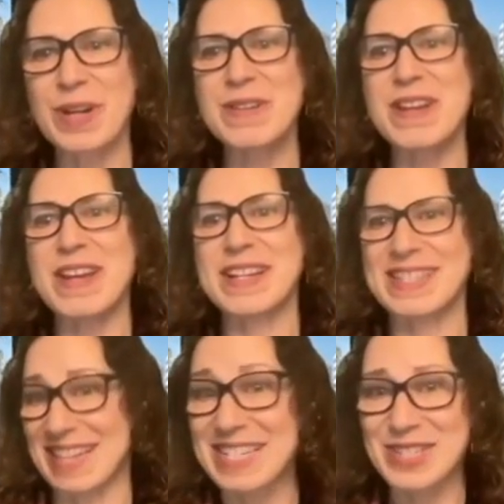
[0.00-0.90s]
What
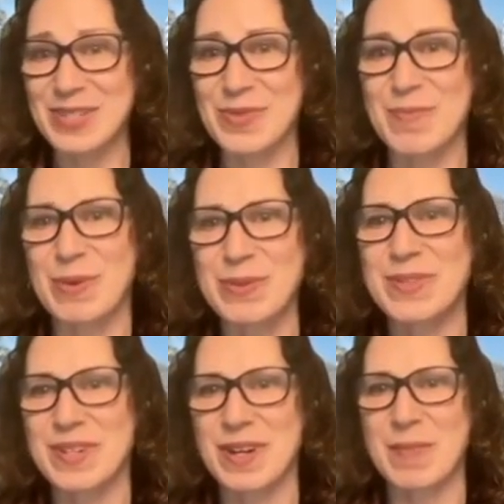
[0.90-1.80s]
excites you the most